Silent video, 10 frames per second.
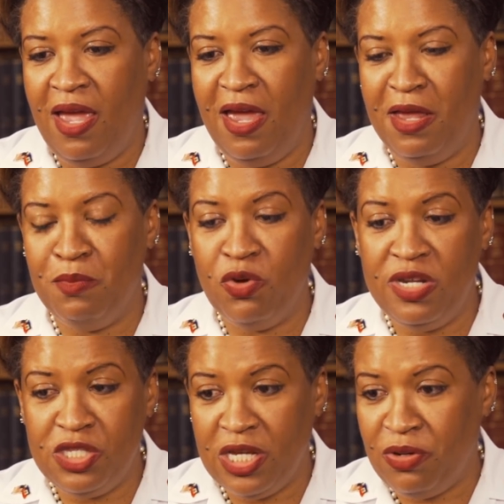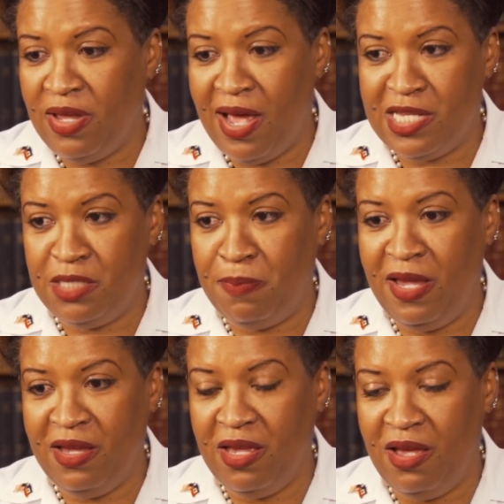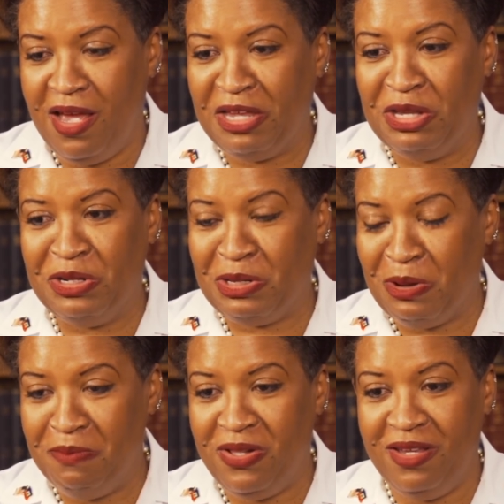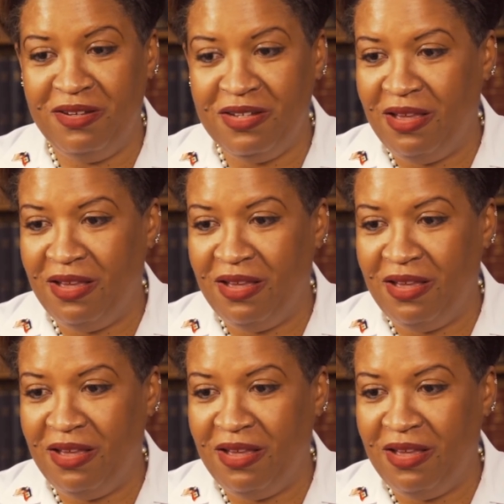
And monetary aspect, I cannot complain.